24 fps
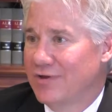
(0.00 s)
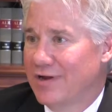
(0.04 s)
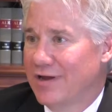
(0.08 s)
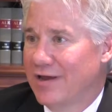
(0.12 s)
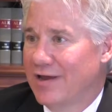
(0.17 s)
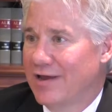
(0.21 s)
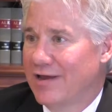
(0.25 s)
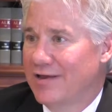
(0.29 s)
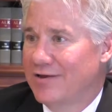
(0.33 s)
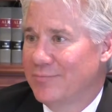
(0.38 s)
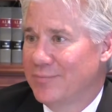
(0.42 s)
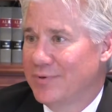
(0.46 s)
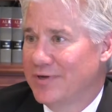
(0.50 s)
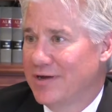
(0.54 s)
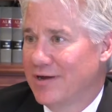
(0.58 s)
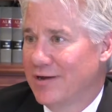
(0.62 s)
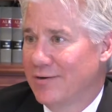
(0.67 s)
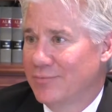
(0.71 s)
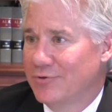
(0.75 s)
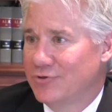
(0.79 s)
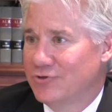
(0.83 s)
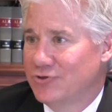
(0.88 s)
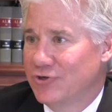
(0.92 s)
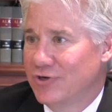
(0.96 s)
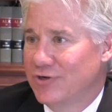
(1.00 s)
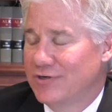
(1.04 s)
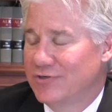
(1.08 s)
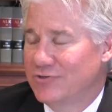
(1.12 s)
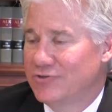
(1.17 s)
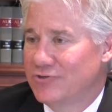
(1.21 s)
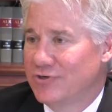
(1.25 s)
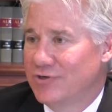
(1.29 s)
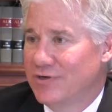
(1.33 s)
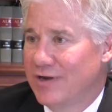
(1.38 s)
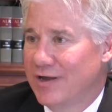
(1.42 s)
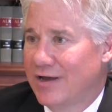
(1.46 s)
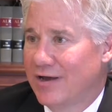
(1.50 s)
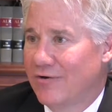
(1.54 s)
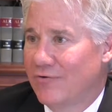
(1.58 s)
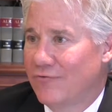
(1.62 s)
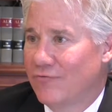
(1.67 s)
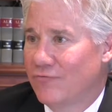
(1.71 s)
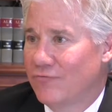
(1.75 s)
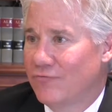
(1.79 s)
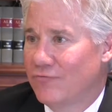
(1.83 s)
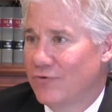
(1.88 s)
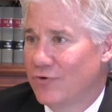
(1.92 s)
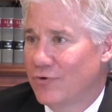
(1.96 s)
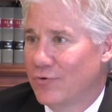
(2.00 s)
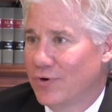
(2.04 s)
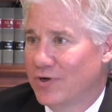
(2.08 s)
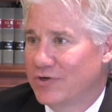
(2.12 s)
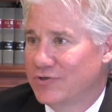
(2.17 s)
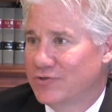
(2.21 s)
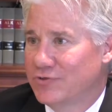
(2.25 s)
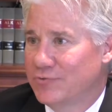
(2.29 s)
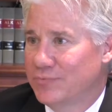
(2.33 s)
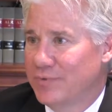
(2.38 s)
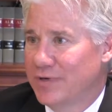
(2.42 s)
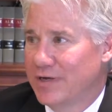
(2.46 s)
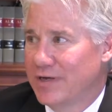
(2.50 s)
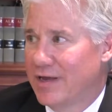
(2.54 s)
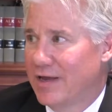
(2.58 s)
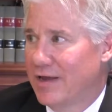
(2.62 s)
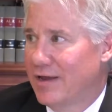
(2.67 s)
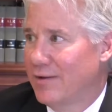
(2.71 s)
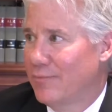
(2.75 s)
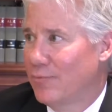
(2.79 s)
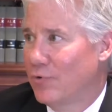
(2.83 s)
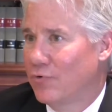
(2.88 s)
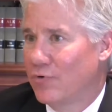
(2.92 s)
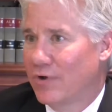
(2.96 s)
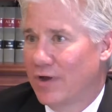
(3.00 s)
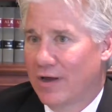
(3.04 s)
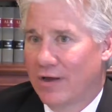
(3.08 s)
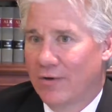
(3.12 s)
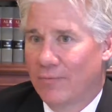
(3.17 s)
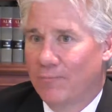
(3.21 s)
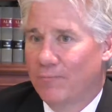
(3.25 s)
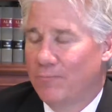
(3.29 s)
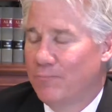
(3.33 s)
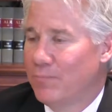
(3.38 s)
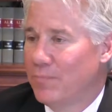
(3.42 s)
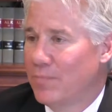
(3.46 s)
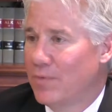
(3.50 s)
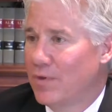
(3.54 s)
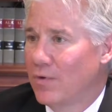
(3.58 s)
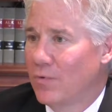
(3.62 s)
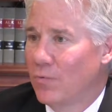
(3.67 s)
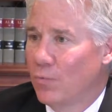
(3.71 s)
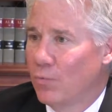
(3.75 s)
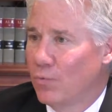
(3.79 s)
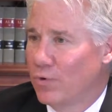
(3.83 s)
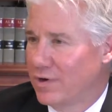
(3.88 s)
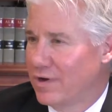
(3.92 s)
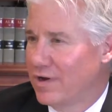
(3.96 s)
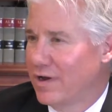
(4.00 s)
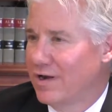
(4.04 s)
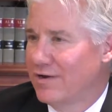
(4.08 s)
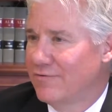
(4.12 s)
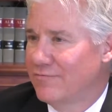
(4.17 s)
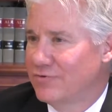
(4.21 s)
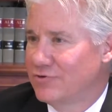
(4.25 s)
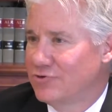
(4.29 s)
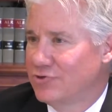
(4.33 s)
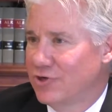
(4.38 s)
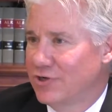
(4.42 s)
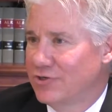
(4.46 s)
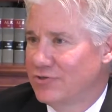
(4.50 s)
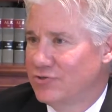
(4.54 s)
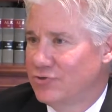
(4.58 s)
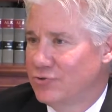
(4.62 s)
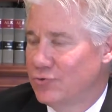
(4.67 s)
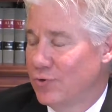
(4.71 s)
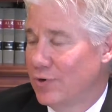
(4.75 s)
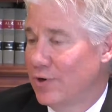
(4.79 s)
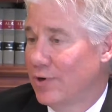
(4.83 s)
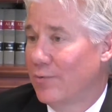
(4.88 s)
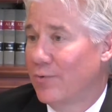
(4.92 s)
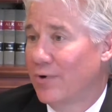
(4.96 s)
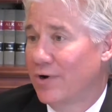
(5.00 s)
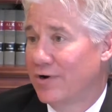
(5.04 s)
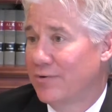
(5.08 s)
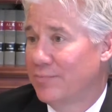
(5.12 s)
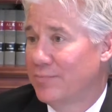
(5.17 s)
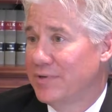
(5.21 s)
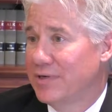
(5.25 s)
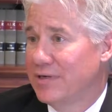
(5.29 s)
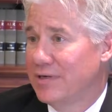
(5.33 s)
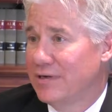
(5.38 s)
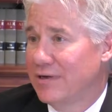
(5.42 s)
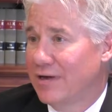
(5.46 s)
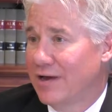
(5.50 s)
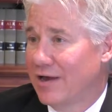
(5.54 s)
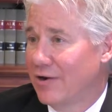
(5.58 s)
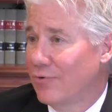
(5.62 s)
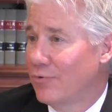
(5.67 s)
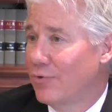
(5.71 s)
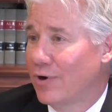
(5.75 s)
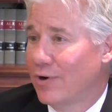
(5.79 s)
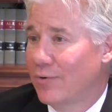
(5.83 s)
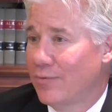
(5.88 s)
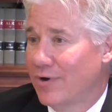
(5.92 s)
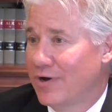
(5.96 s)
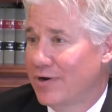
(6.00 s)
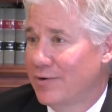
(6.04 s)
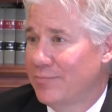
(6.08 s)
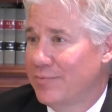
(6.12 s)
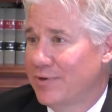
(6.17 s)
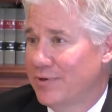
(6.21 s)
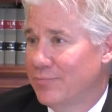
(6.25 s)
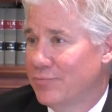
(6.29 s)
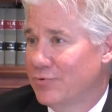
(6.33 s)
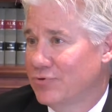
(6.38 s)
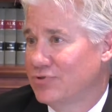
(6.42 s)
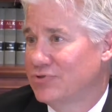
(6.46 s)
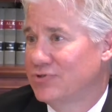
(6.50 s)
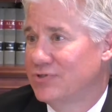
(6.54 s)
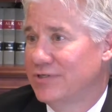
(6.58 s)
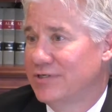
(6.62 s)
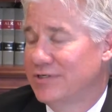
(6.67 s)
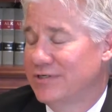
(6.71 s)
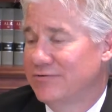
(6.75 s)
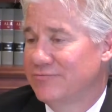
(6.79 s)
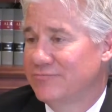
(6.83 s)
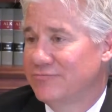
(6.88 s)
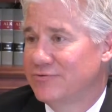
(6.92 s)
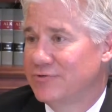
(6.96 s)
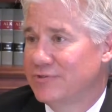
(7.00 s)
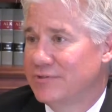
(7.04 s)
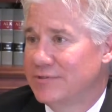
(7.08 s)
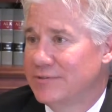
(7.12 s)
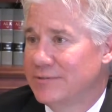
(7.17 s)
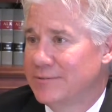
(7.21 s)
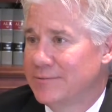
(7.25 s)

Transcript: that I had to become a judge, and now the question became, okay, what kind of a judge do I want to be? How do I want to be perceived?